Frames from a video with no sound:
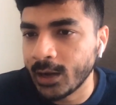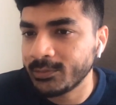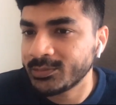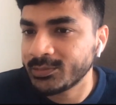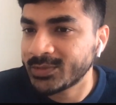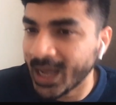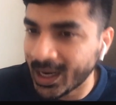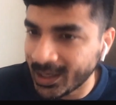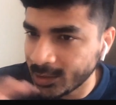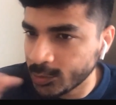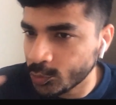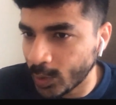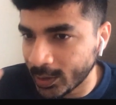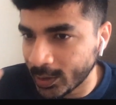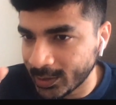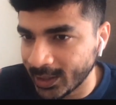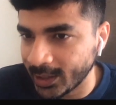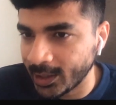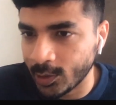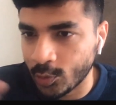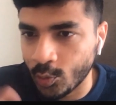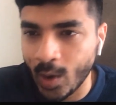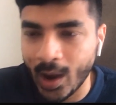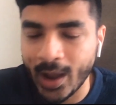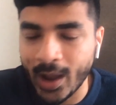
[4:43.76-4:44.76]
That is what they
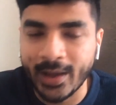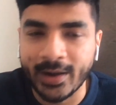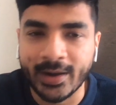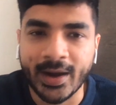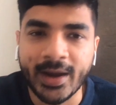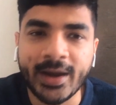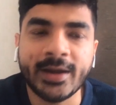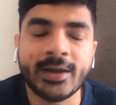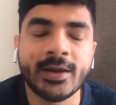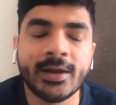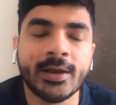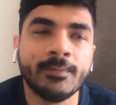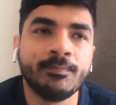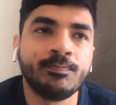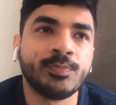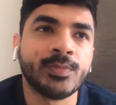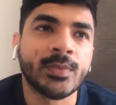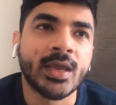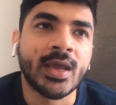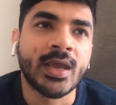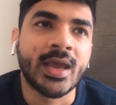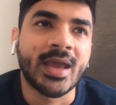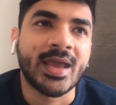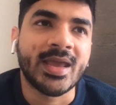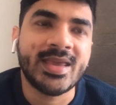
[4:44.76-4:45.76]
require, right?
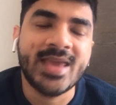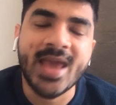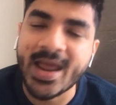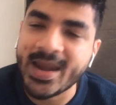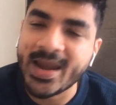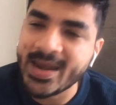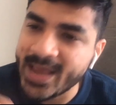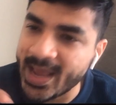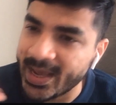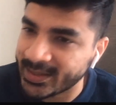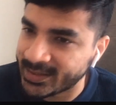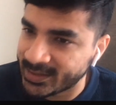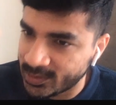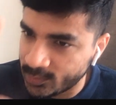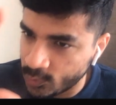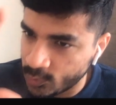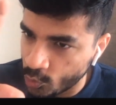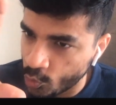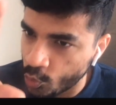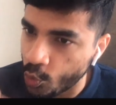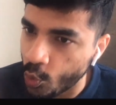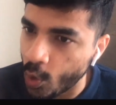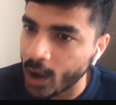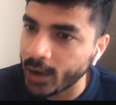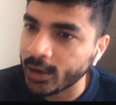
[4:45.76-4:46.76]
Yeah, and yes,
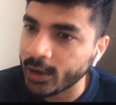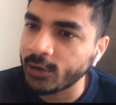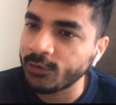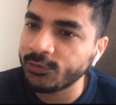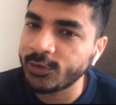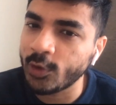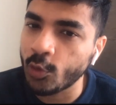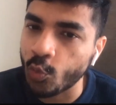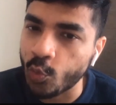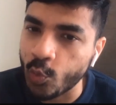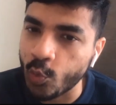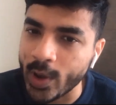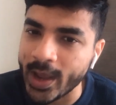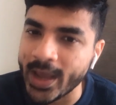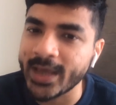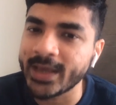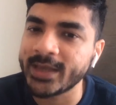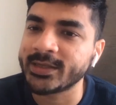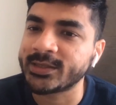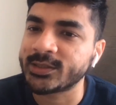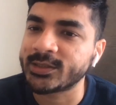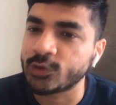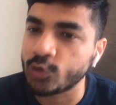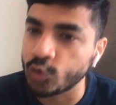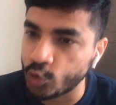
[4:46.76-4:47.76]
one of the
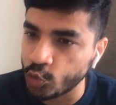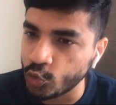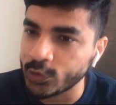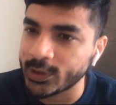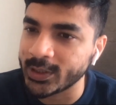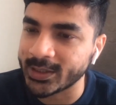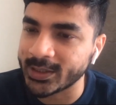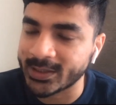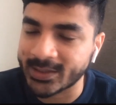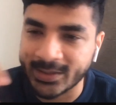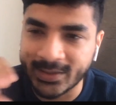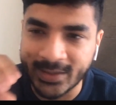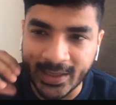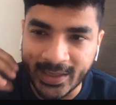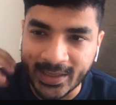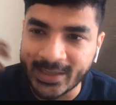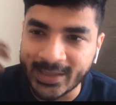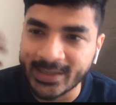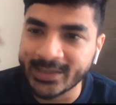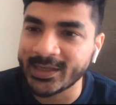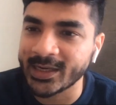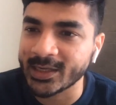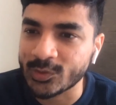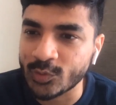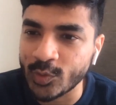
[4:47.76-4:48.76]
ways to do this, the
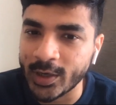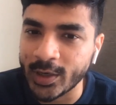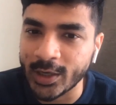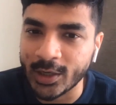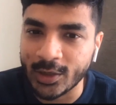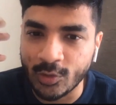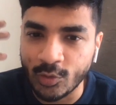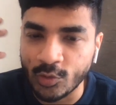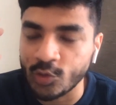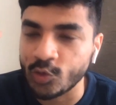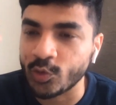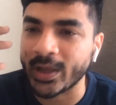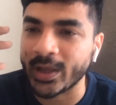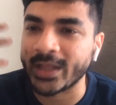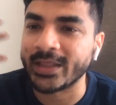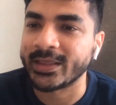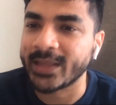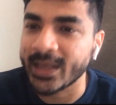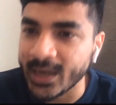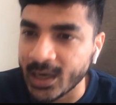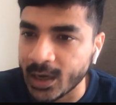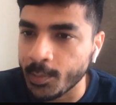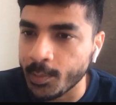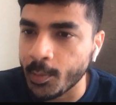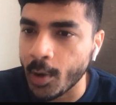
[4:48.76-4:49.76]
easiest way you can
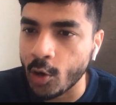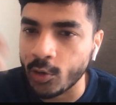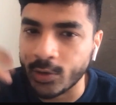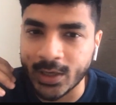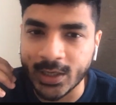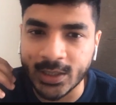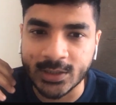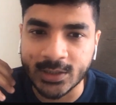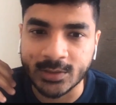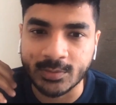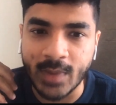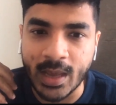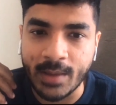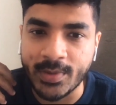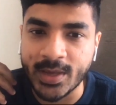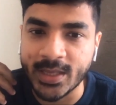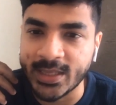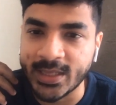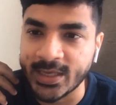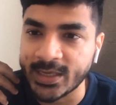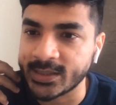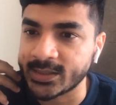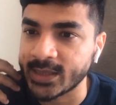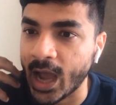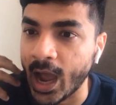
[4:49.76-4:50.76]
think about is
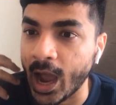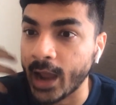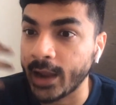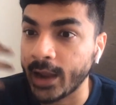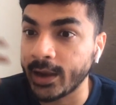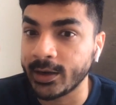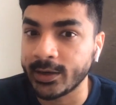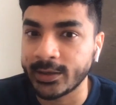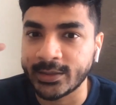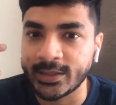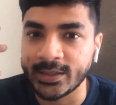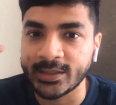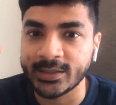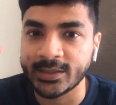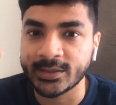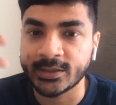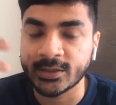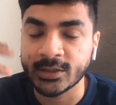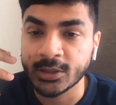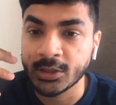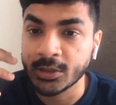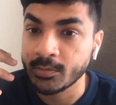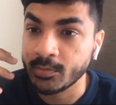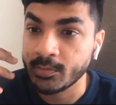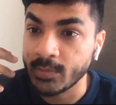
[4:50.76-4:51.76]
maybe hire these
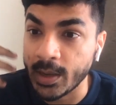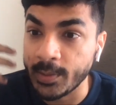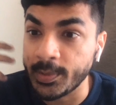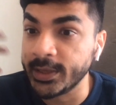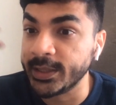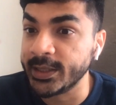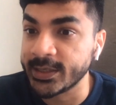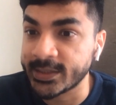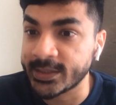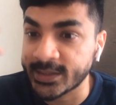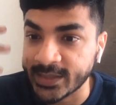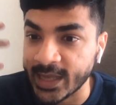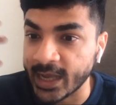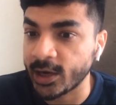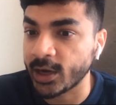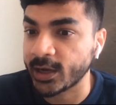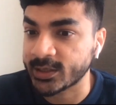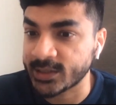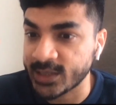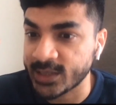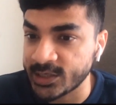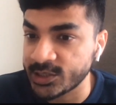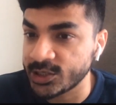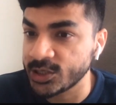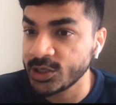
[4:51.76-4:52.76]

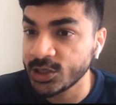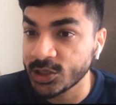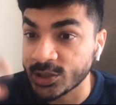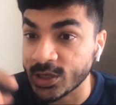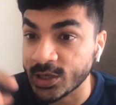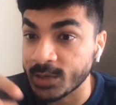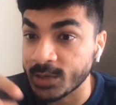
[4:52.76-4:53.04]
10x engineers